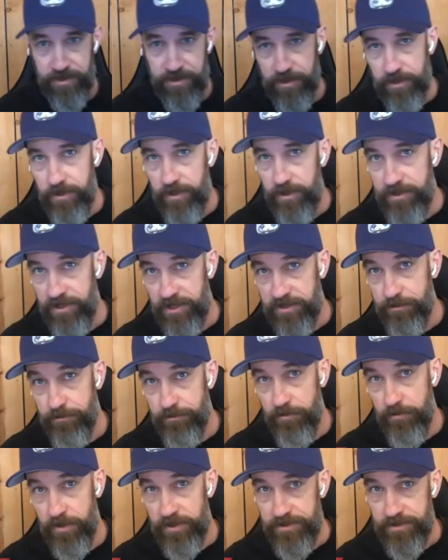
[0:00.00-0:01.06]
is
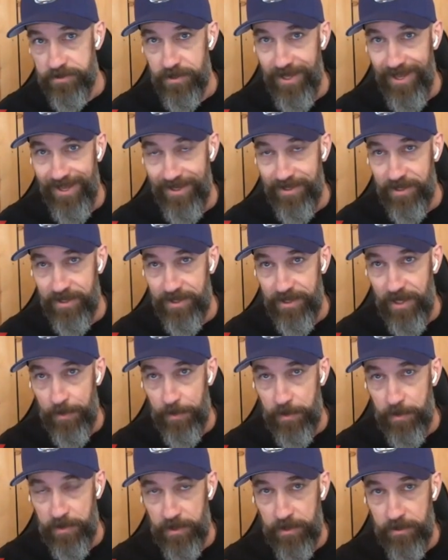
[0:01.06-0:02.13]
ending at
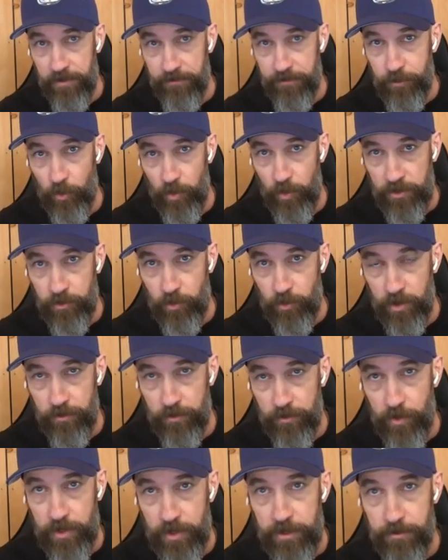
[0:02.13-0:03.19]
the end of
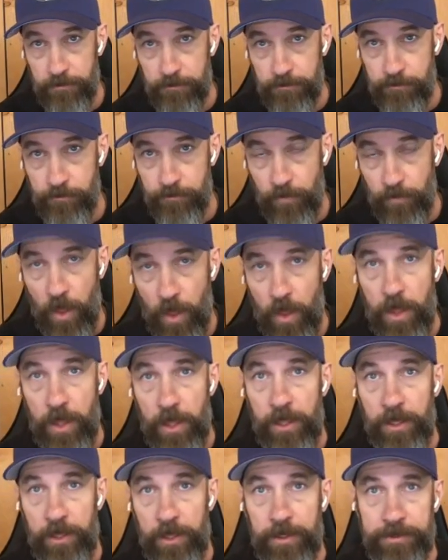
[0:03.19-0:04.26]
2023.
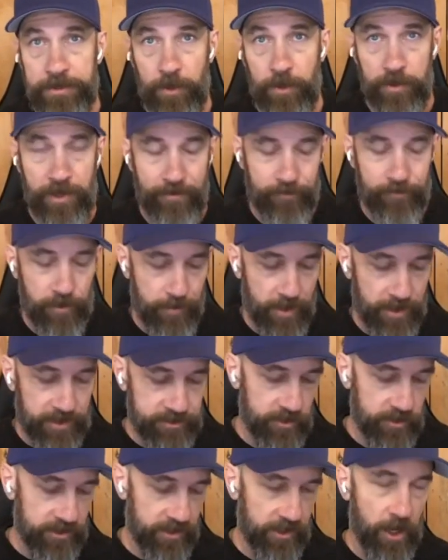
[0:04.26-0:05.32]
So I definitely make
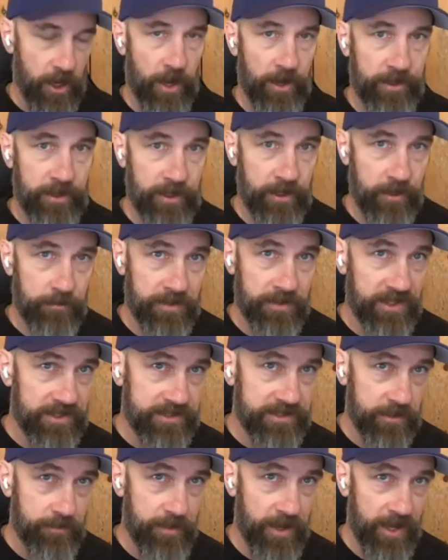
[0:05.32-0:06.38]
sure you get auditing and
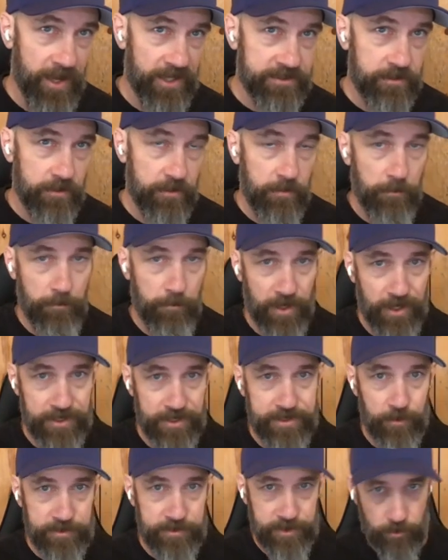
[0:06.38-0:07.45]
BEC passed,
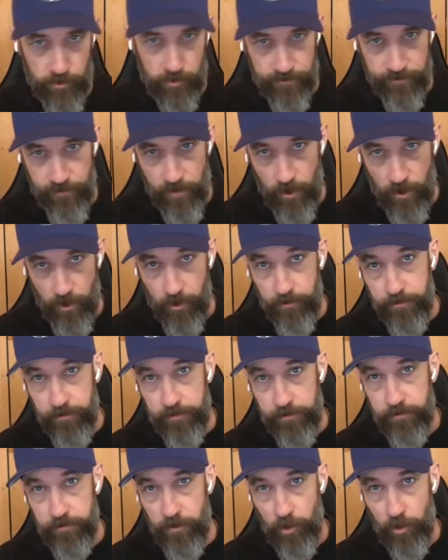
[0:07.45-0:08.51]
but I would start with FAR
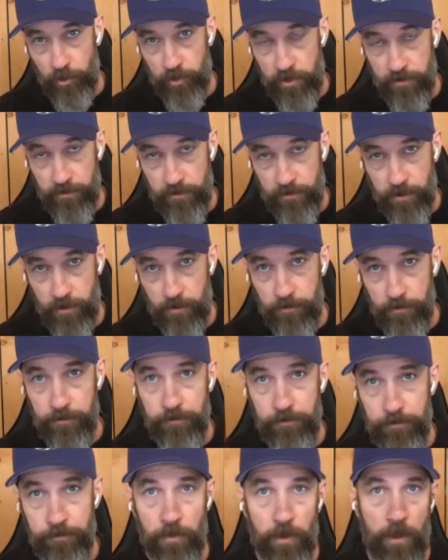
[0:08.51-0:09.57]
early in the year.
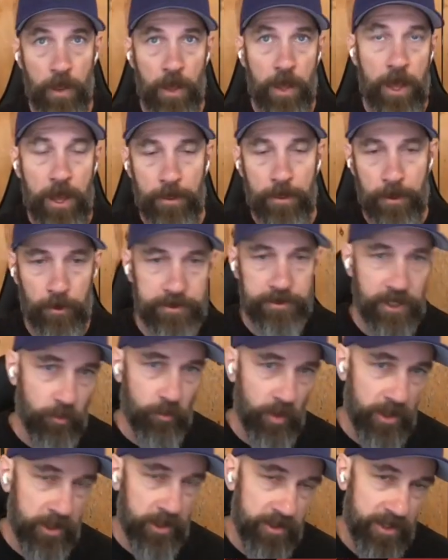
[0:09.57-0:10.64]
And then I would take
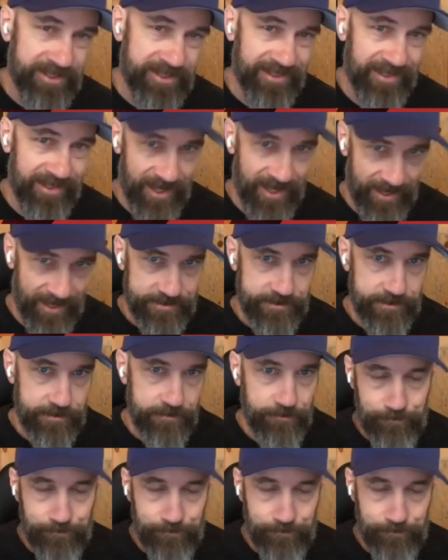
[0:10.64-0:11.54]
regulation last.